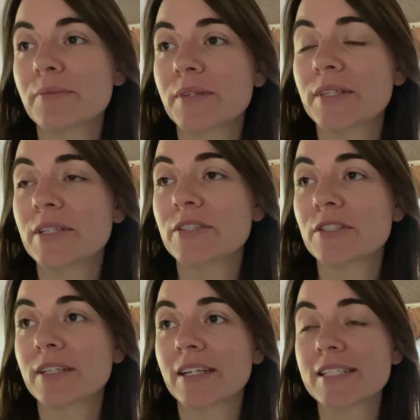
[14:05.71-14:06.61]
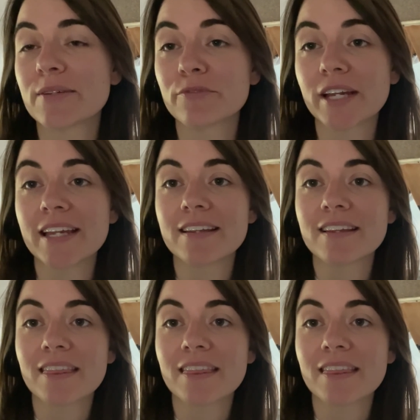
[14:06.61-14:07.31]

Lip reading: We should get some rain